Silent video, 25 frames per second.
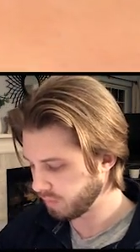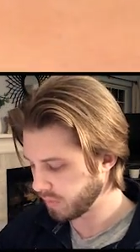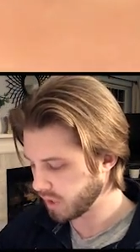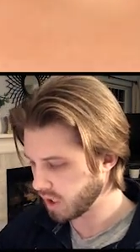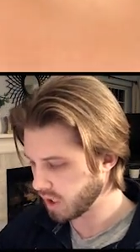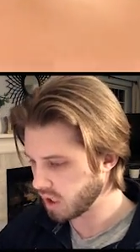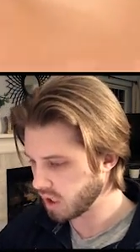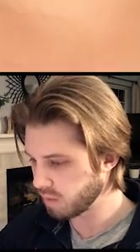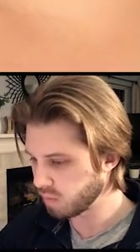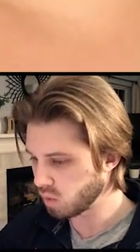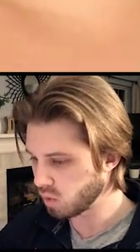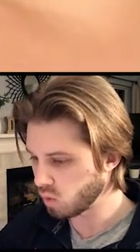
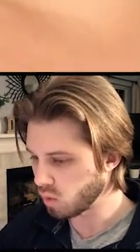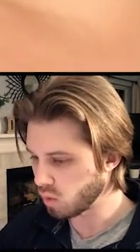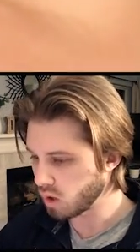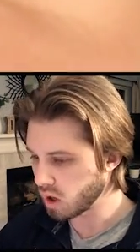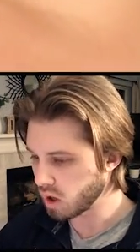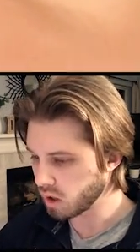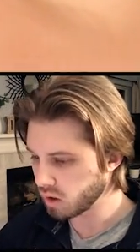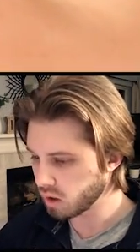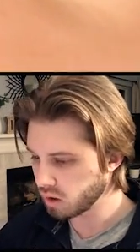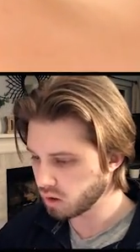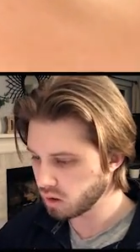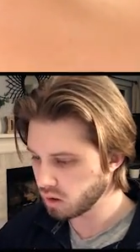Kemba
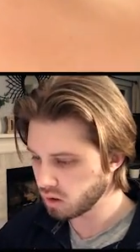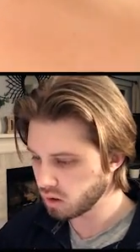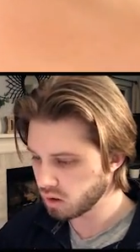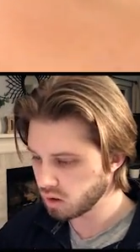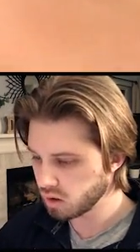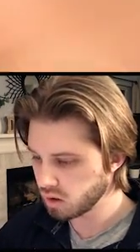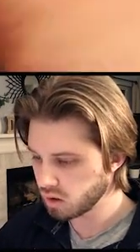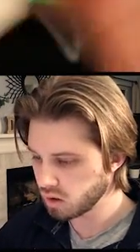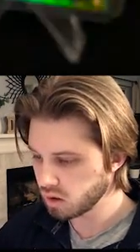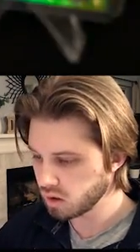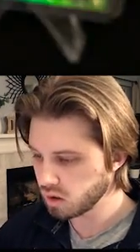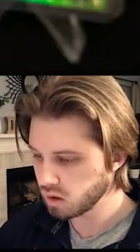Walker,
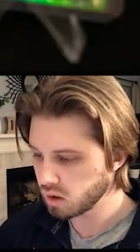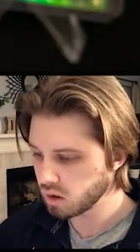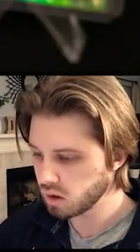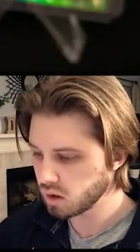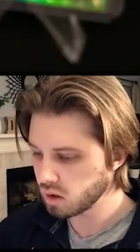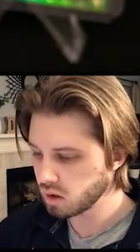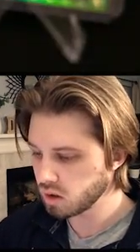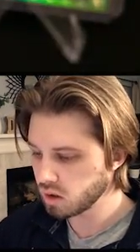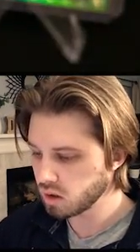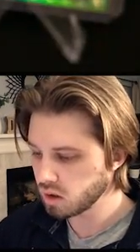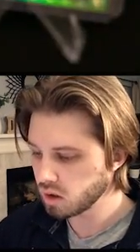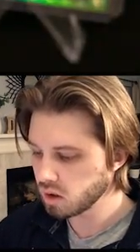
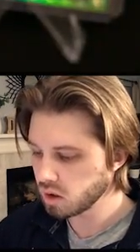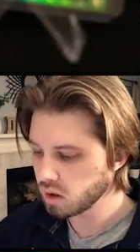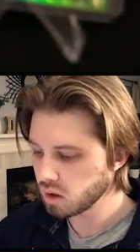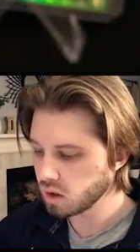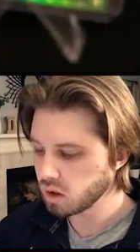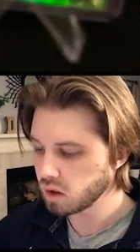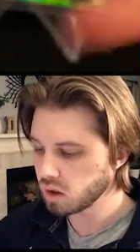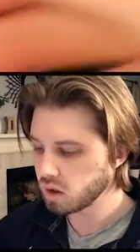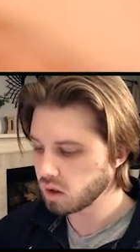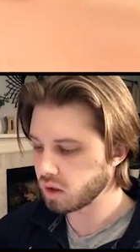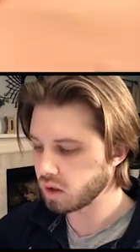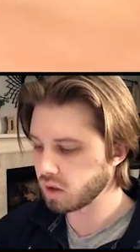
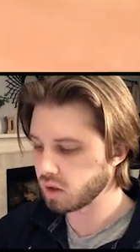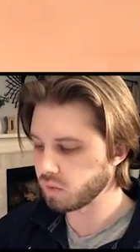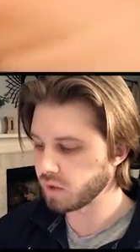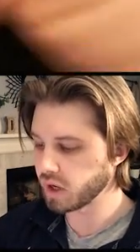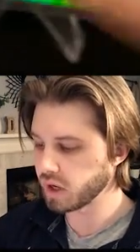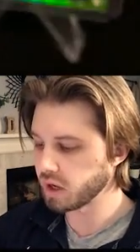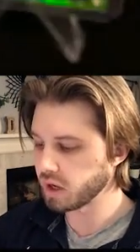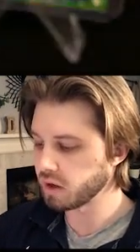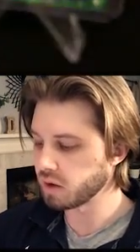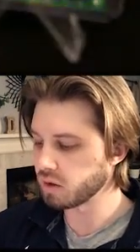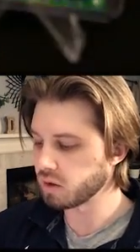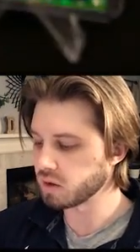and then we
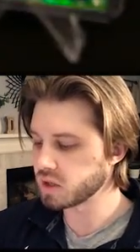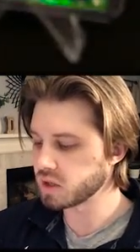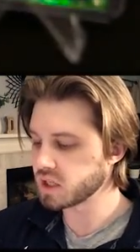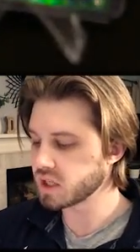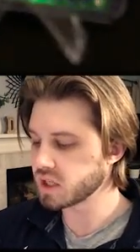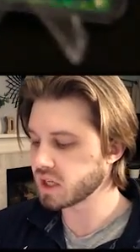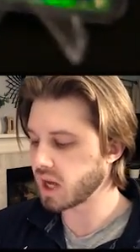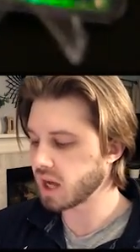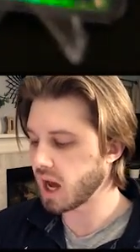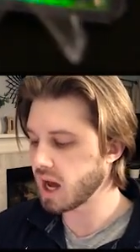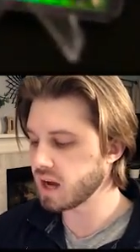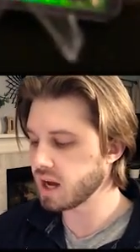got another
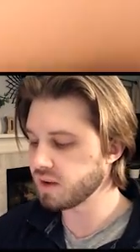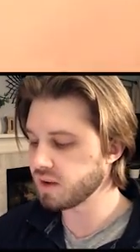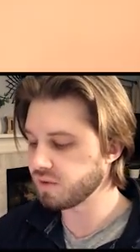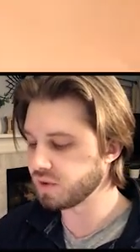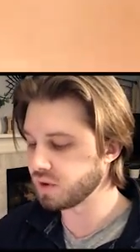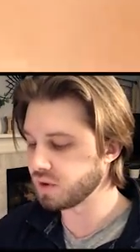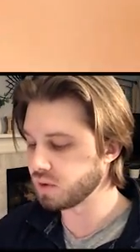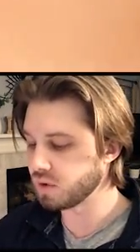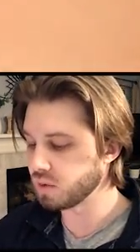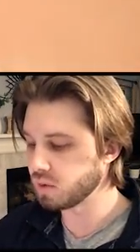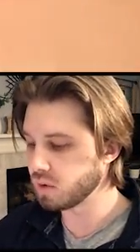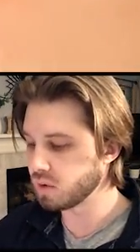sky
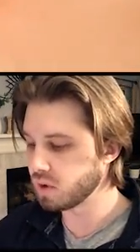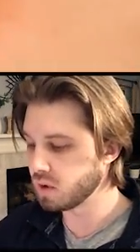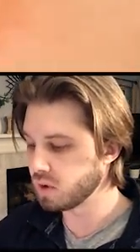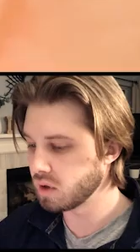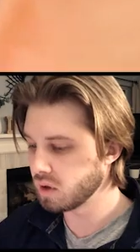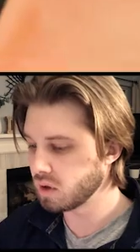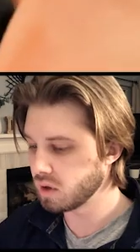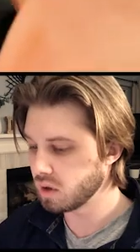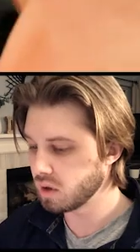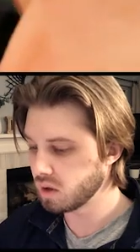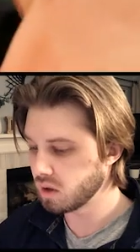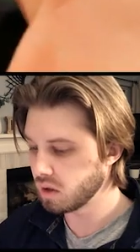view,
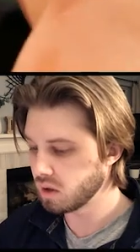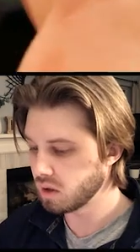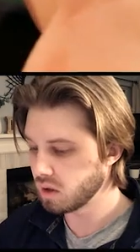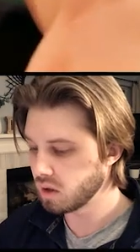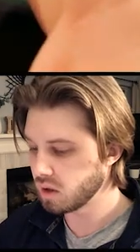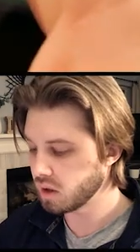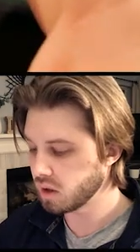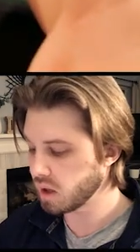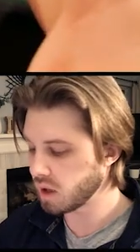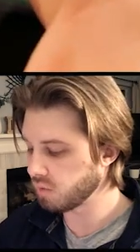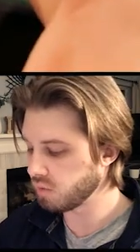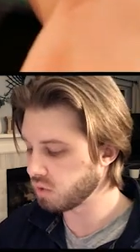
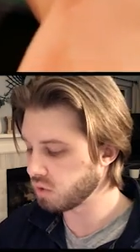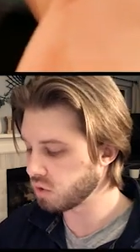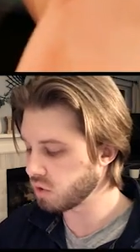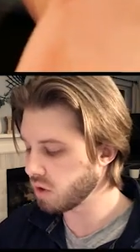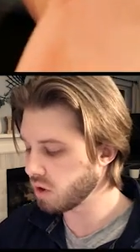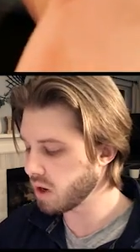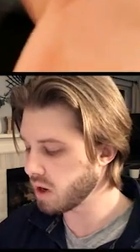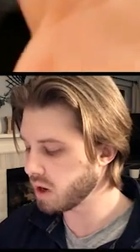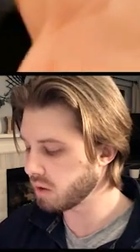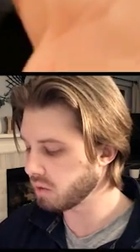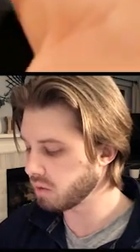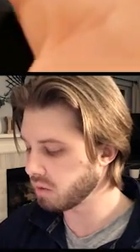Kevin
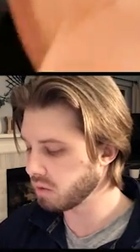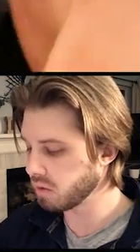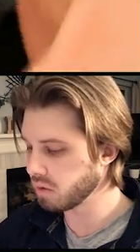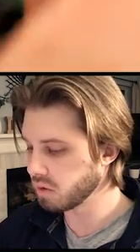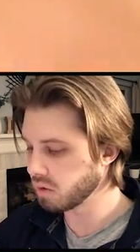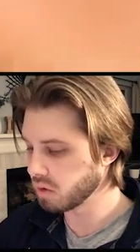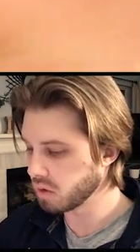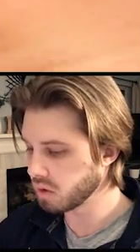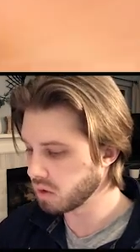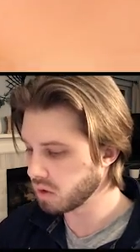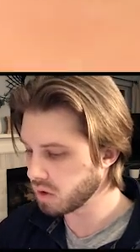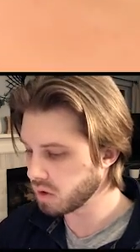Durant.
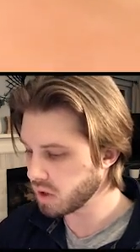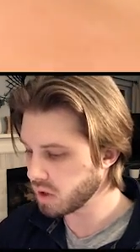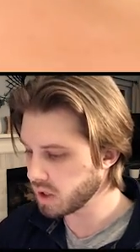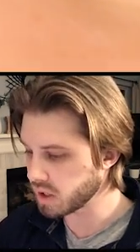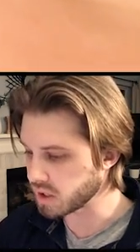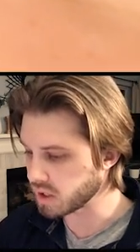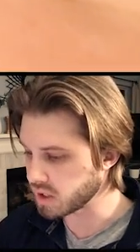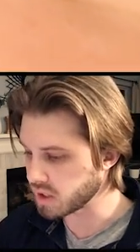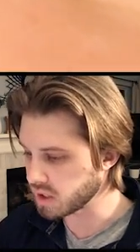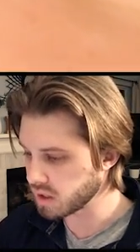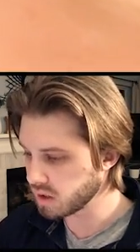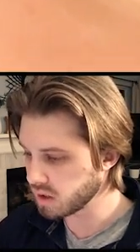
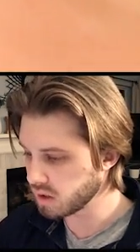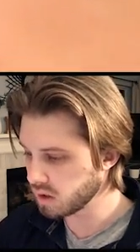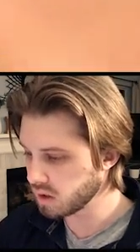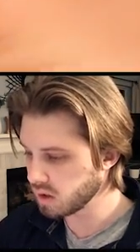Nice.